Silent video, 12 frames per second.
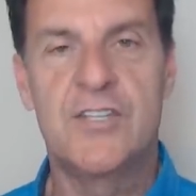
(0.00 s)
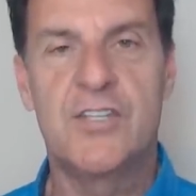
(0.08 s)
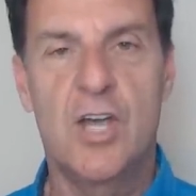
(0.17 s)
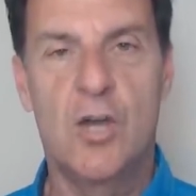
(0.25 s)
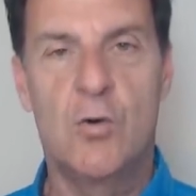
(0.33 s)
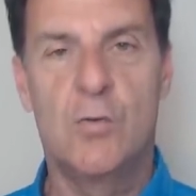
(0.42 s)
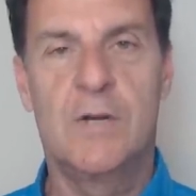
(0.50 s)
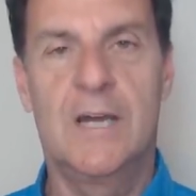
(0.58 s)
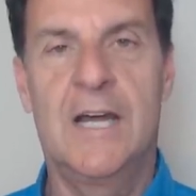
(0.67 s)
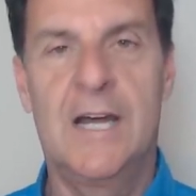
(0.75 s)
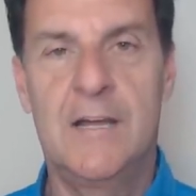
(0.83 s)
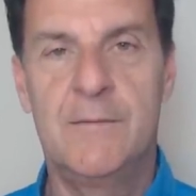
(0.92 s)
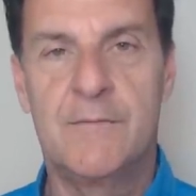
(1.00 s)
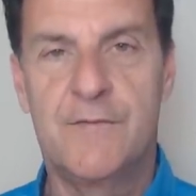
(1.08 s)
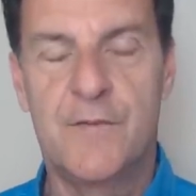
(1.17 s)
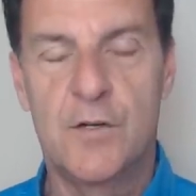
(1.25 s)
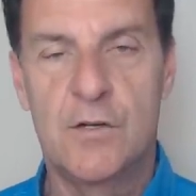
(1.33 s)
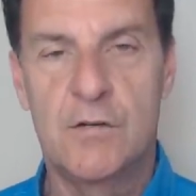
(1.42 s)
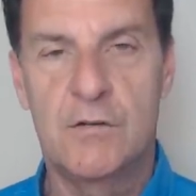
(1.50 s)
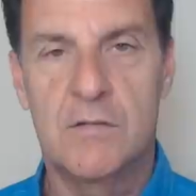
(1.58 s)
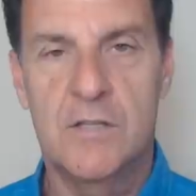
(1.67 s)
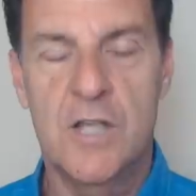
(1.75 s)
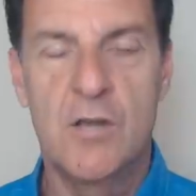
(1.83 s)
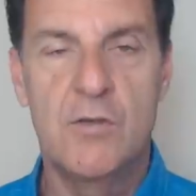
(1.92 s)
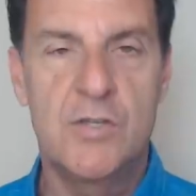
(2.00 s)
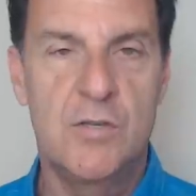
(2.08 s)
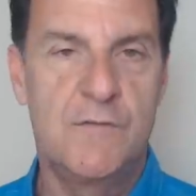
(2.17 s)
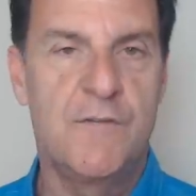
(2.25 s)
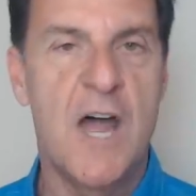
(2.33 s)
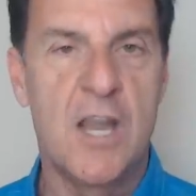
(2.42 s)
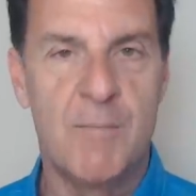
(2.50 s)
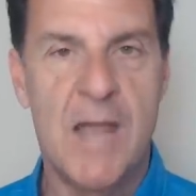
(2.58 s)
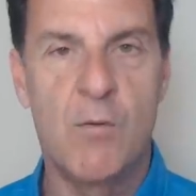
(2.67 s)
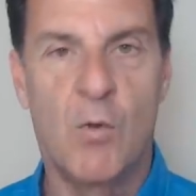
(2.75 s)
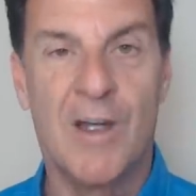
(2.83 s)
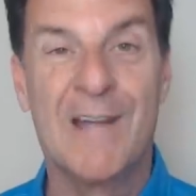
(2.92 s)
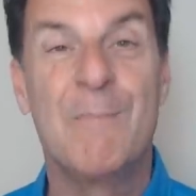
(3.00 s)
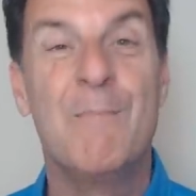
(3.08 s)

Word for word: So um, for those who follow my work,